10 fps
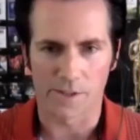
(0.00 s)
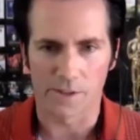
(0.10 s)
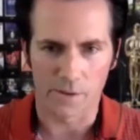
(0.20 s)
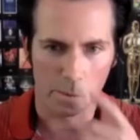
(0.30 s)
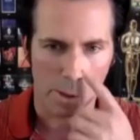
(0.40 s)

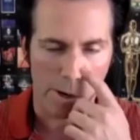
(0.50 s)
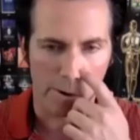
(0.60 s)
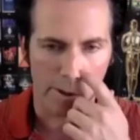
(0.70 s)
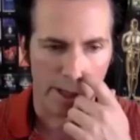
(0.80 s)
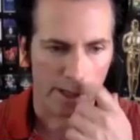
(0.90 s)
or
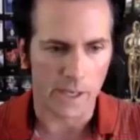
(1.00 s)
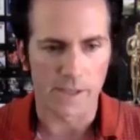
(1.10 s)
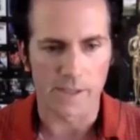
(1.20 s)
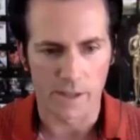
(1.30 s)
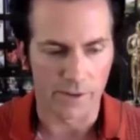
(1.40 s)
180
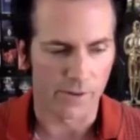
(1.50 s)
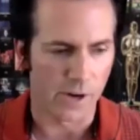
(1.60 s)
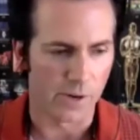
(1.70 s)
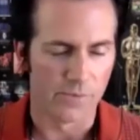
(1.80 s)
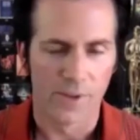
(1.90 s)
days later
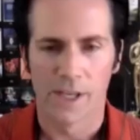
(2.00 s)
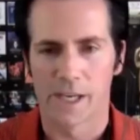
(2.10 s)
on.